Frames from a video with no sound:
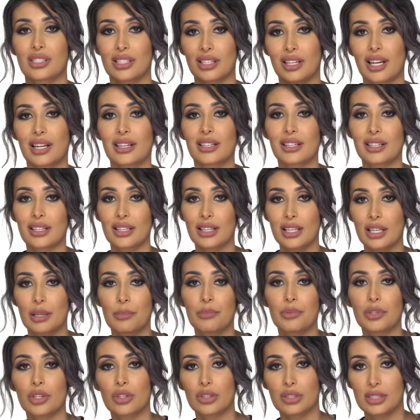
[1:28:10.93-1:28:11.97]
to kind of
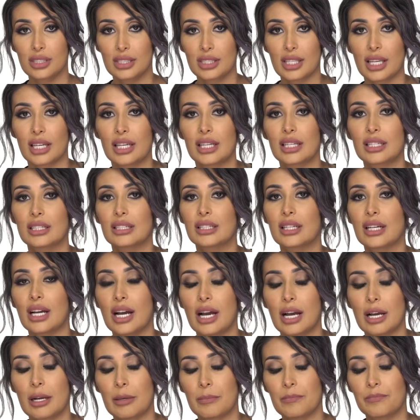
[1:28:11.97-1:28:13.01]
keep your skin
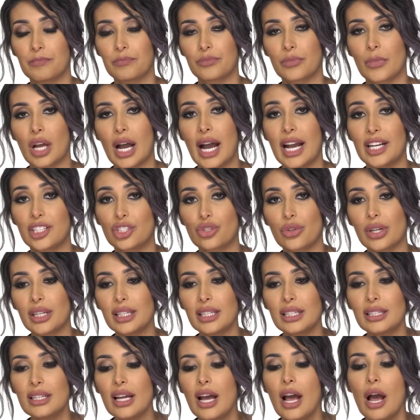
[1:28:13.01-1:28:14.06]

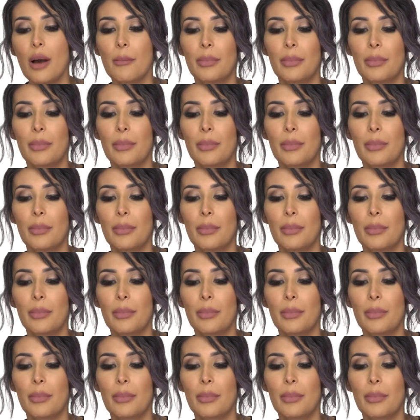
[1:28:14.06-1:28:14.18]
hydrated.